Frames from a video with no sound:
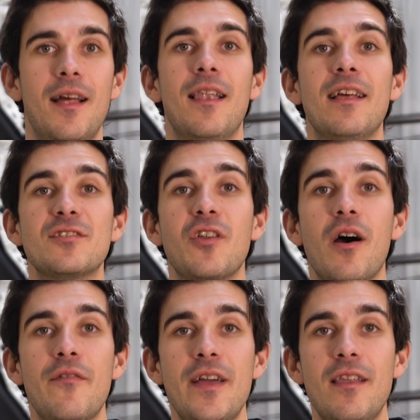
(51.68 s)
Let's
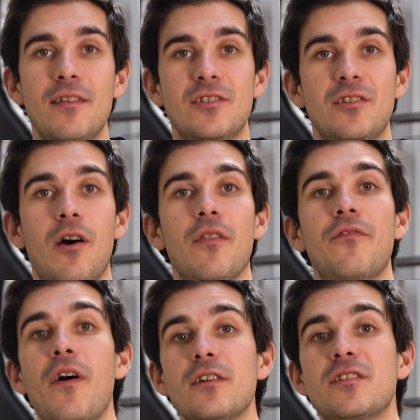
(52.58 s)
dive in and start the
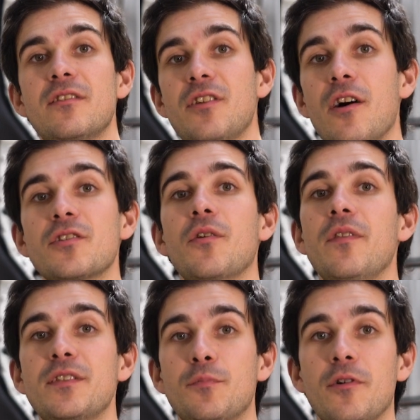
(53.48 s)
first task on
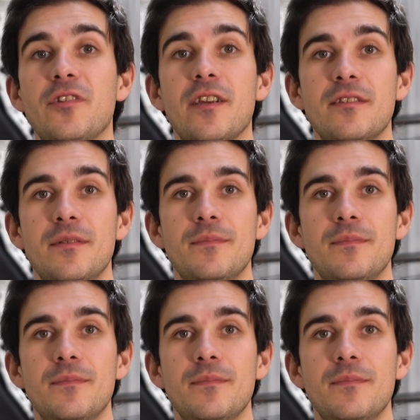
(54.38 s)
this project.